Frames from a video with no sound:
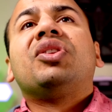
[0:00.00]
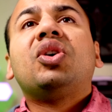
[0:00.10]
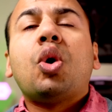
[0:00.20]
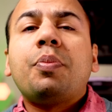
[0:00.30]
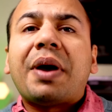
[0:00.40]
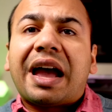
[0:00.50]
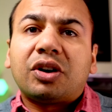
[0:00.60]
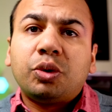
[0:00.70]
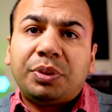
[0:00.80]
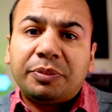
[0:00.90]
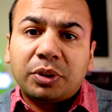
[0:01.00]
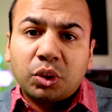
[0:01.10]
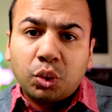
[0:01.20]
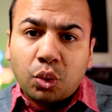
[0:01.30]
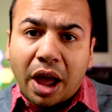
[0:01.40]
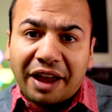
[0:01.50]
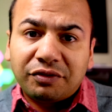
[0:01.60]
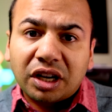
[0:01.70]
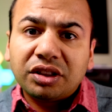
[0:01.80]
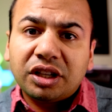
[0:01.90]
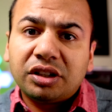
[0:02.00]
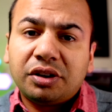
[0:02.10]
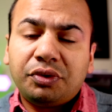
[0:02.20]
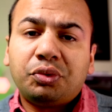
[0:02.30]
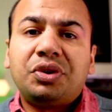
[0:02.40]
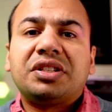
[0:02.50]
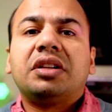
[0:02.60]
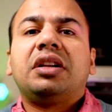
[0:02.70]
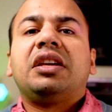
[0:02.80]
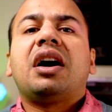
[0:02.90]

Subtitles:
Go back to people who have done the interview recently.